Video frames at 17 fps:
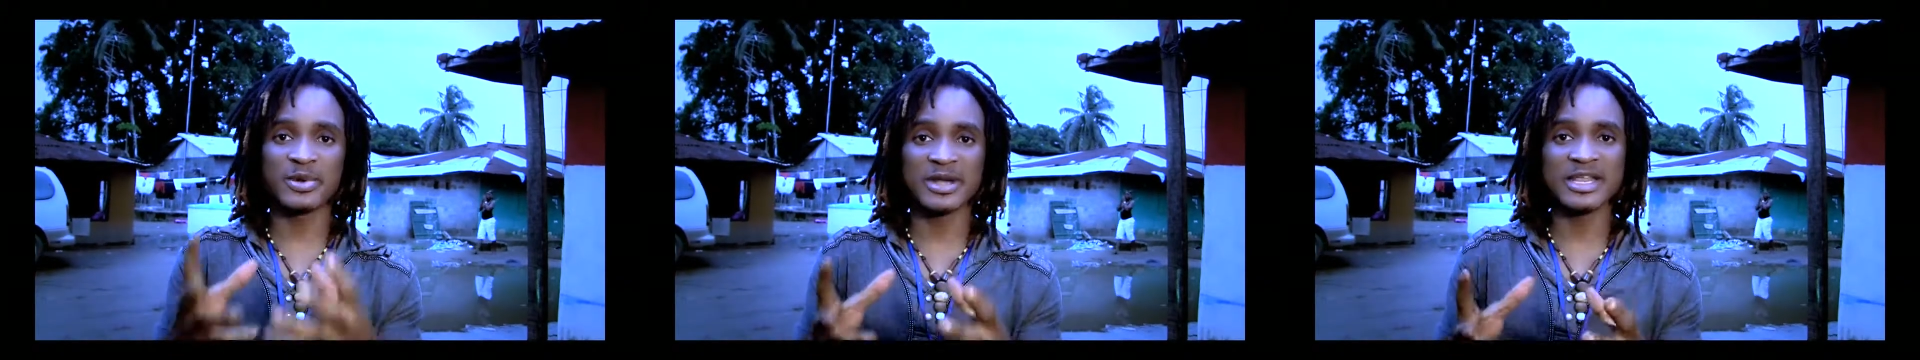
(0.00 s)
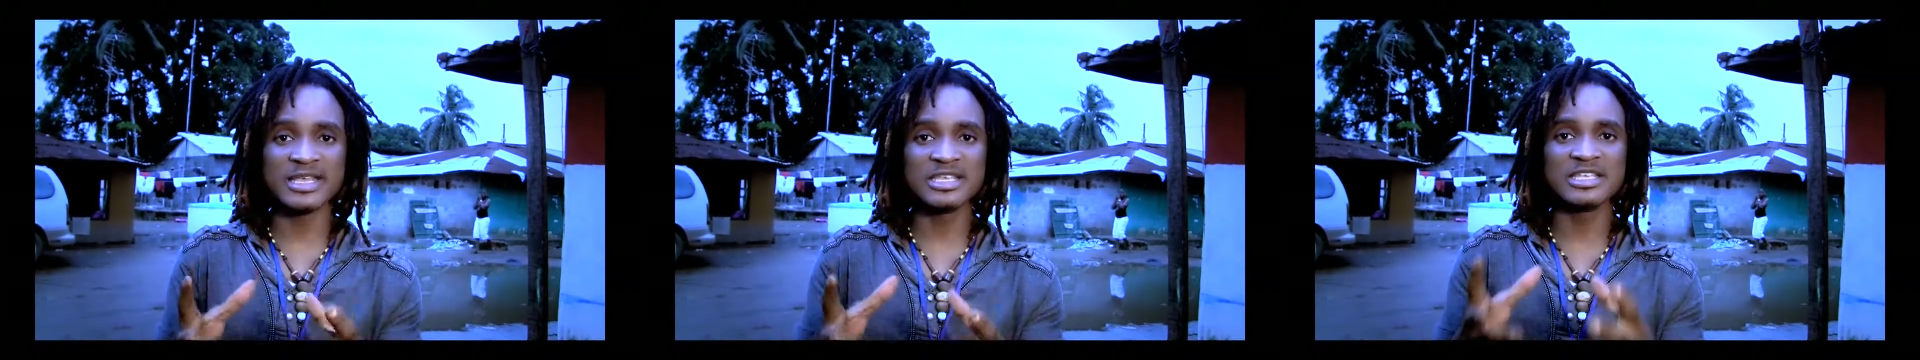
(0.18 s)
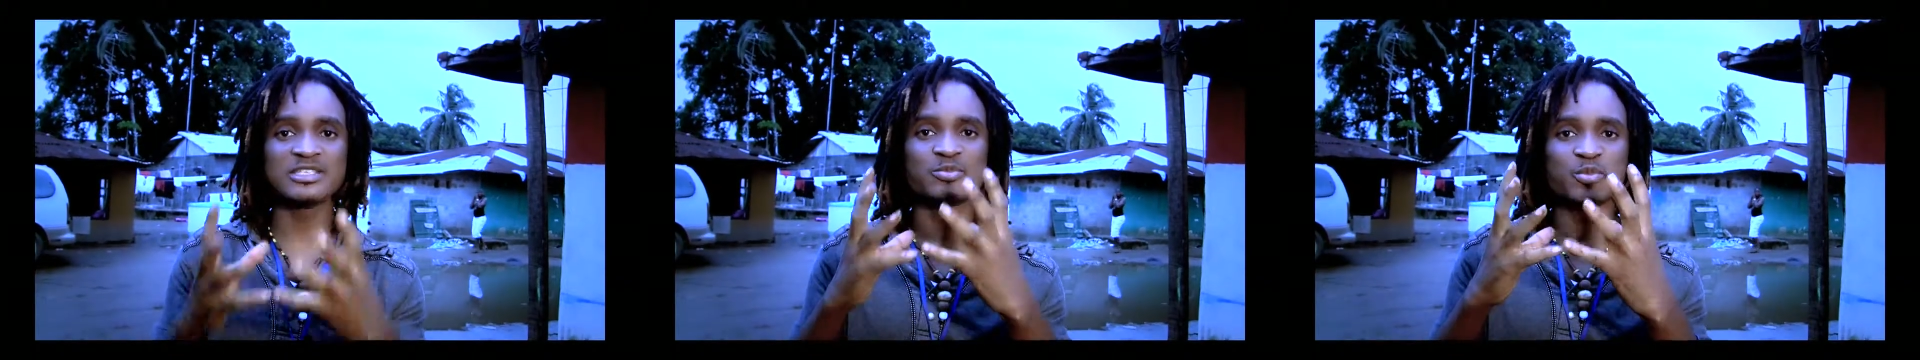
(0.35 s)

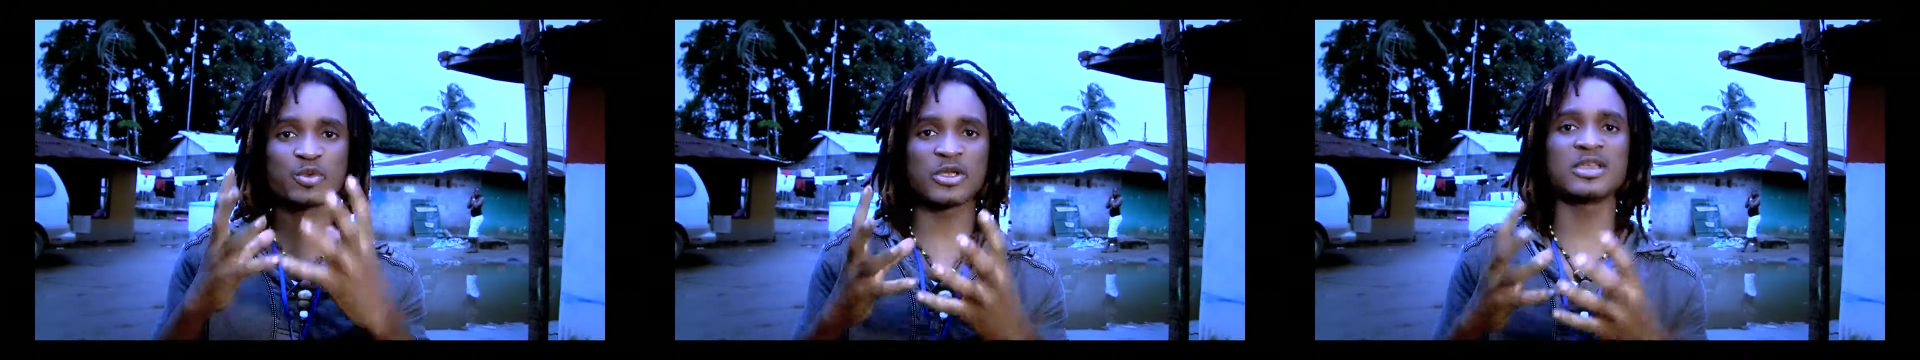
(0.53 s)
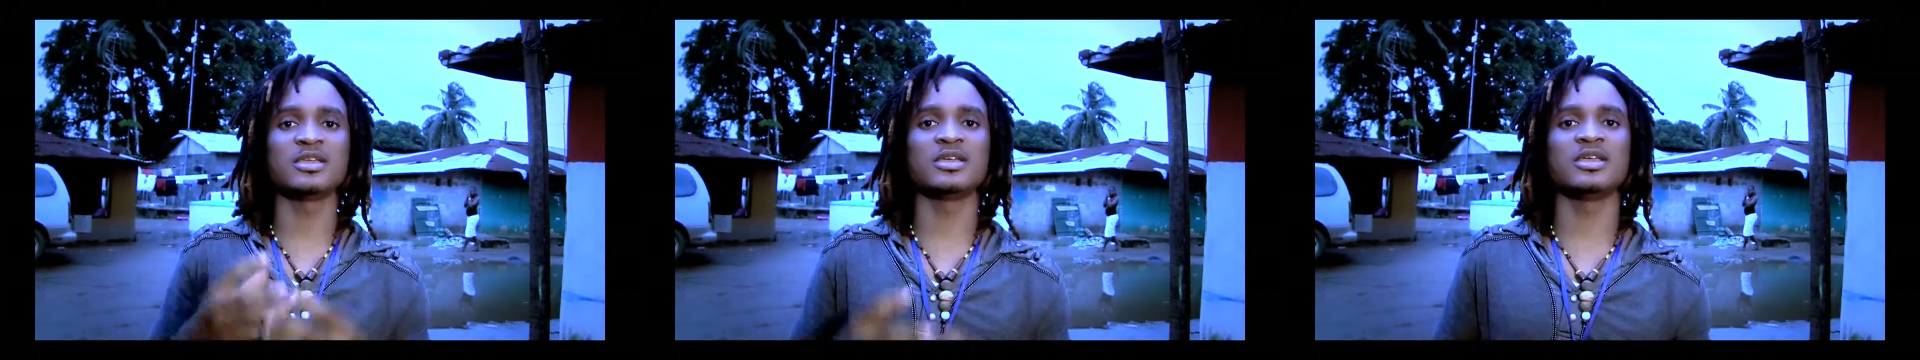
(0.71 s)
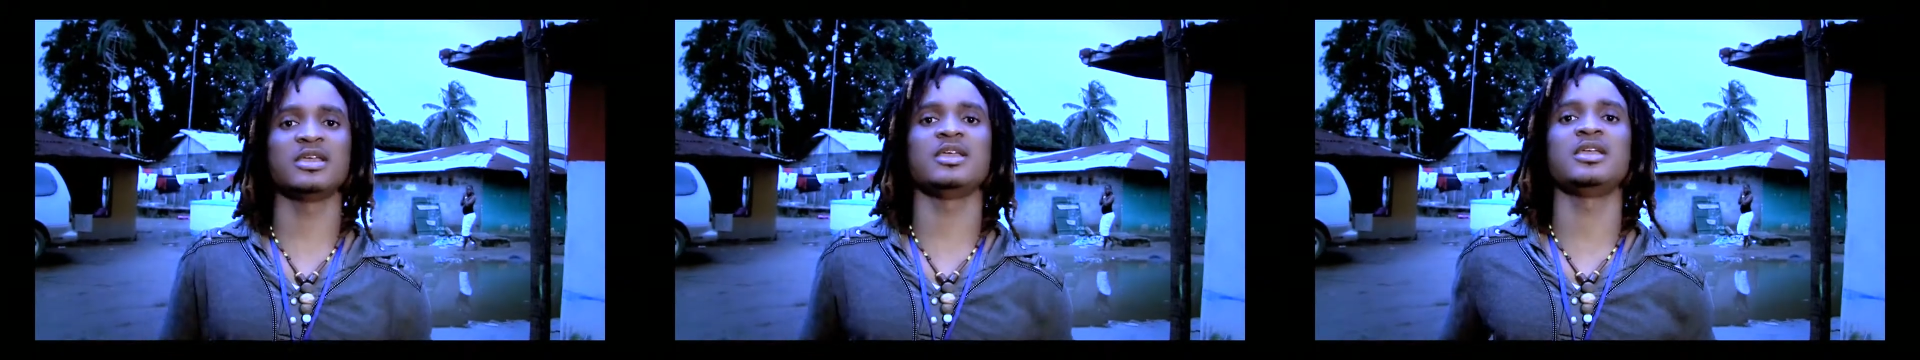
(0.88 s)
please
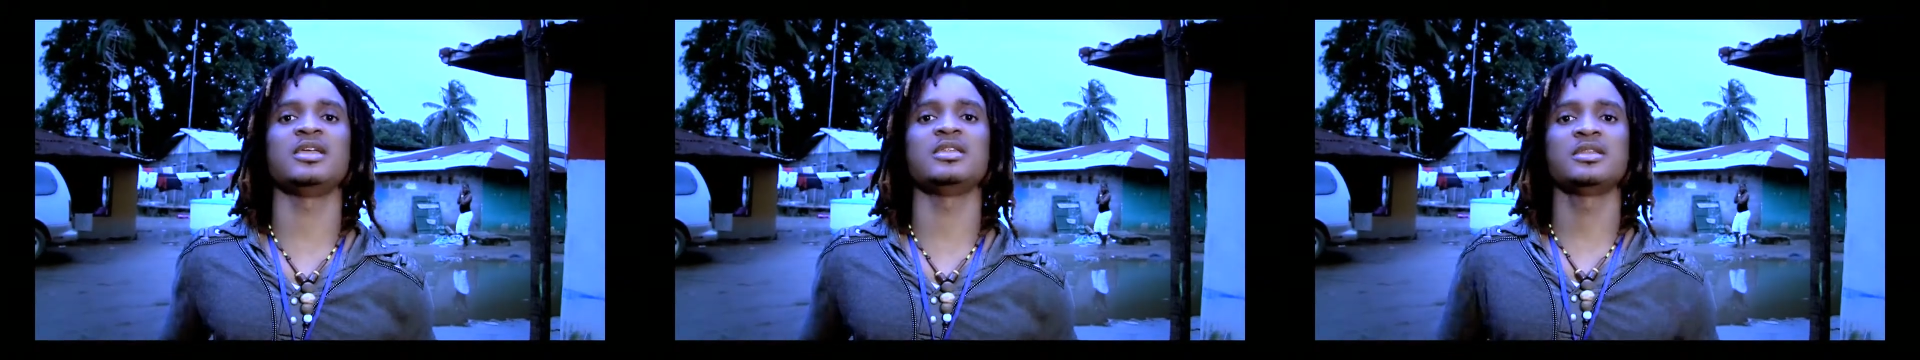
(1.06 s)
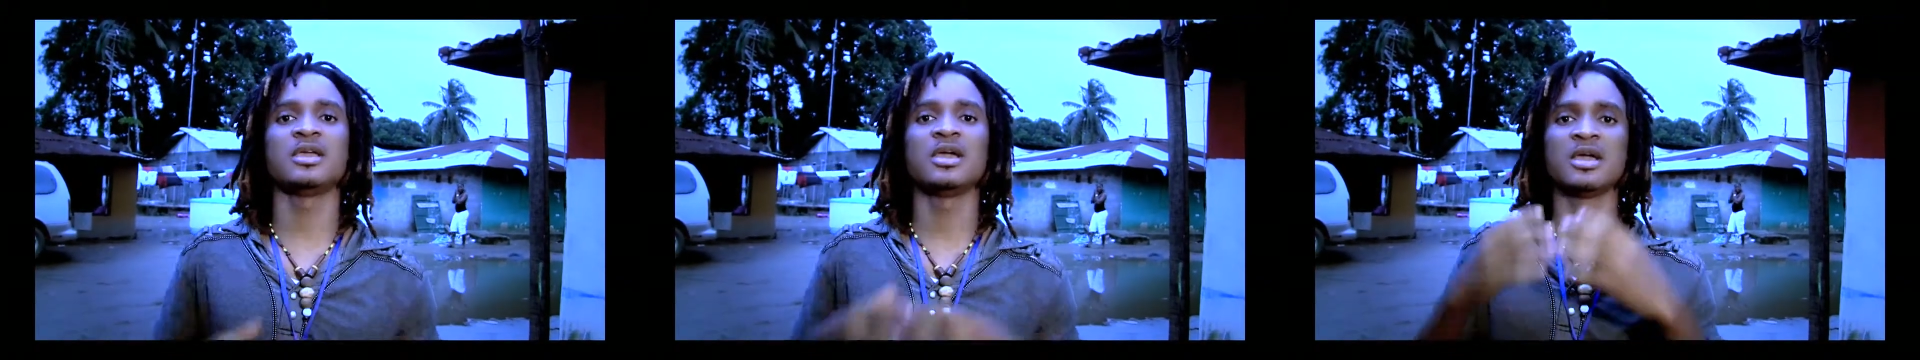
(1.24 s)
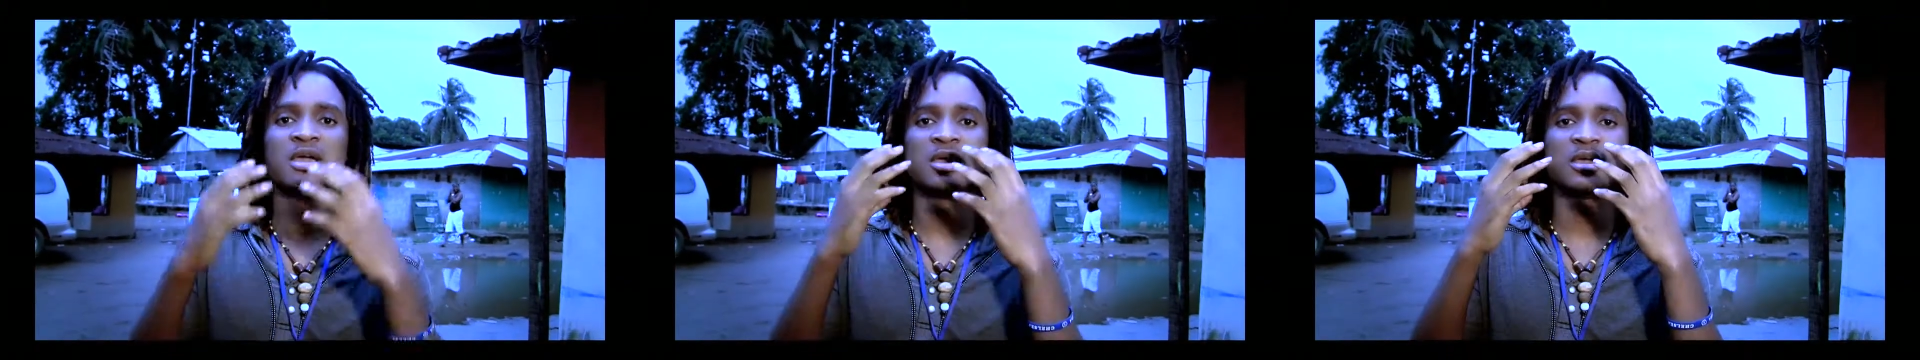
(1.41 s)
bring in